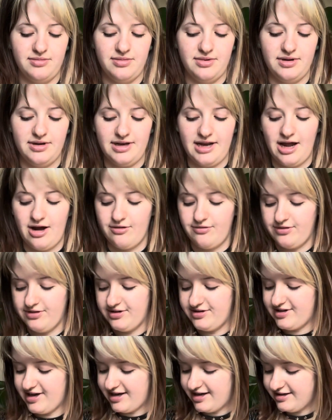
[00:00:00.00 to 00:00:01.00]
now for the
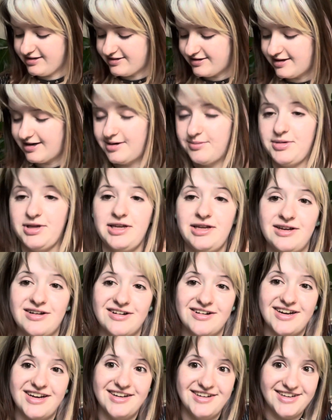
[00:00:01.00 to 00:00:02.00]
second time here
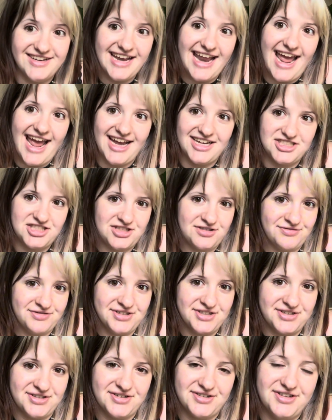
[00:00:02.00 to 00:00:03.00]
in
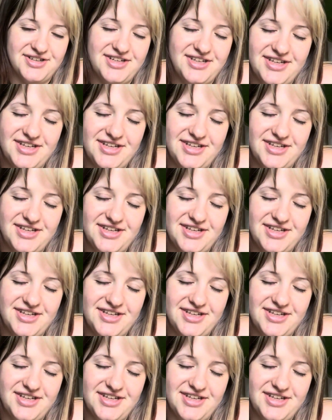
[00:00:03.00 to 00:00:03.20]
Nashville.